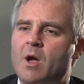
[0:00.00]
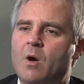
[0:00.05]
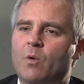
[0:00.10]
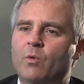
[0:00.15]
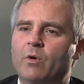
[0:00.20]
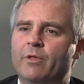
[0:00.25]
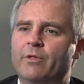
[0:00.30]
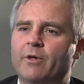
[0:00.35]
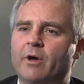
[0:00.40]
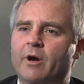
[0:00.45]

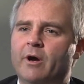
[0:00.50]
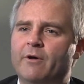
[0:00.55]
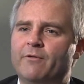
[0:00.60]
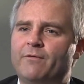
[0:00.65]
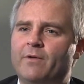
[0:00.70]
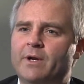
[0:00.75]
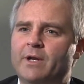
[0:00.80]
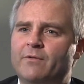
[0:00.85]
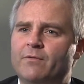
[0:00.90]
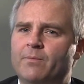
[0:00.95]
With
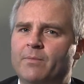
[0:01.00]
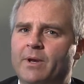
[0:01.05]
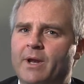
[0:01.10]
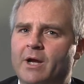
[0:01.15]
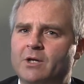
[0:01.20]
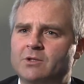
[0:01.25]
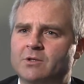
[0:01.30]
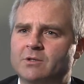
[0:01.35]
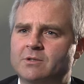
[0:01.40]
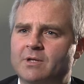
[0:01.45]
funding from the
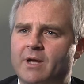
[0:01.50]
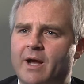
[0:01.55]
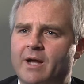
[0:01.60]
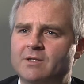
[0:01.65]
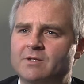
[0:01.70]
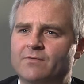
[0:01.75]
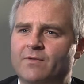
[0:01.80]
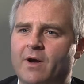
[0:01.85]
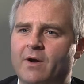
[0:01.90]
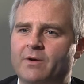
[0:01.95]
National
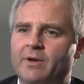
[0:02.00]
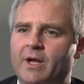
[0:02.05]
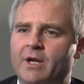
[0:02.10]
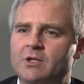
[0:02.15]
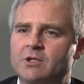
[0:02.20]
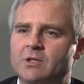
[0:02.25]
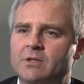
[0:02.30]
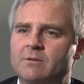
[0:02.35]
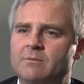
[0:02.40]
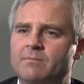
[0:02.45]
Science
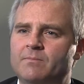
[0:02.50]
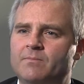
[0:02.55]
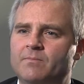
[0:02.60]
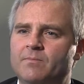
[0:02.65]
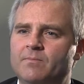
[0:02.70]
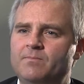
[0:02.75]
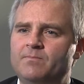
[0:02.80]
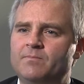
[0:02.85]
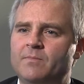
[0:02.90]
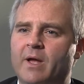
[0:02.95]
Foundation
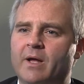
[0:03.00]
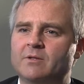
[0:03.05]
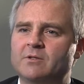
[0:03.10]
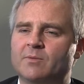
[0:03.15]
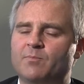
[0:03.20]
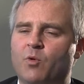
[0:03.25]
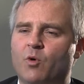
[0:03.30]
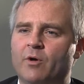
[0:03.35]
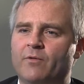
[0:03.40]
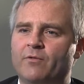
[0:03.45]
and
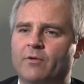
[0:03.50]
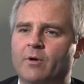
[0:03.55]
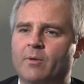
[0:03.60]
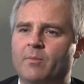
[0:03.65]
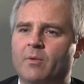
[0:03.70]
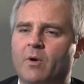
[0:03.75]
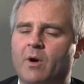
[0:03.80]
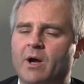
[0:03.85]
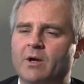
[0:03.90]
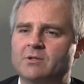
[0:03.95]
support
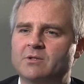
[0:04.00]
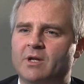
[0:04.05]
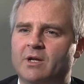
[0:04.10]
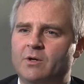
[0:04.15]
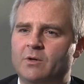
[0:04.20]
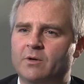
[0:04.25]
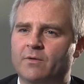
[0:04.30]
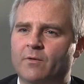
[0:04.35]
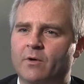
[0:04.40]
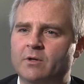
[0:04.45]
from Ohio State
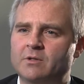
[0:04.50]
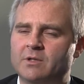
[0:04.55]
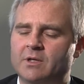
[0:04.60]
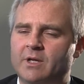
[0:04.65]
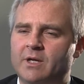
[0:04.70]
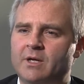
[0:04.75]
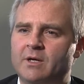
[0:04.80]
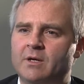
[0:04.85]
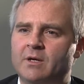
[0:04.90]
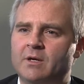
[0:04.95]

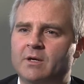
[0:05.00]
University,